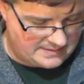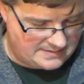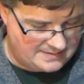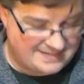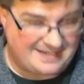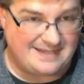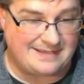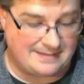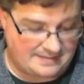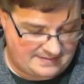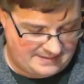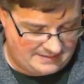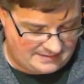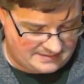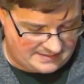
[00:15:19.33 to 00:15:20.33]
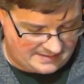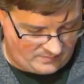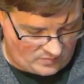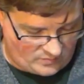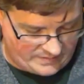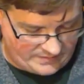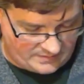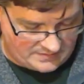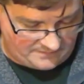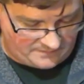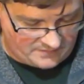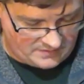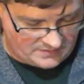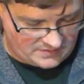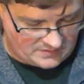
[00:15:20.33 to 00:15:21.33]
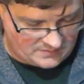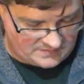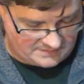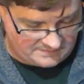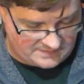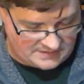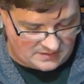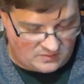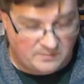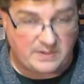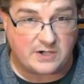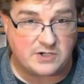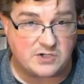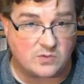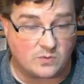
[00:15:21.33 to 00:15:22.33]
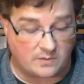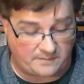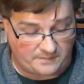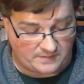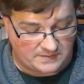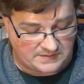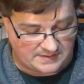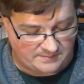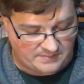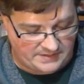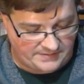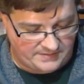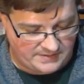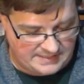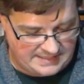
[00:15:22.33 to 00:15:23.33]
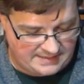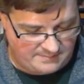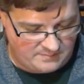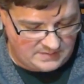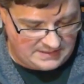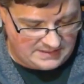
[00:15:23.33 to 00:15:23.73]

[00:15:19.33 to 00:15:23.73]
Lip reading: seeing this hit the table, whether it's for Ghosts of Saltmarsh or for some other game.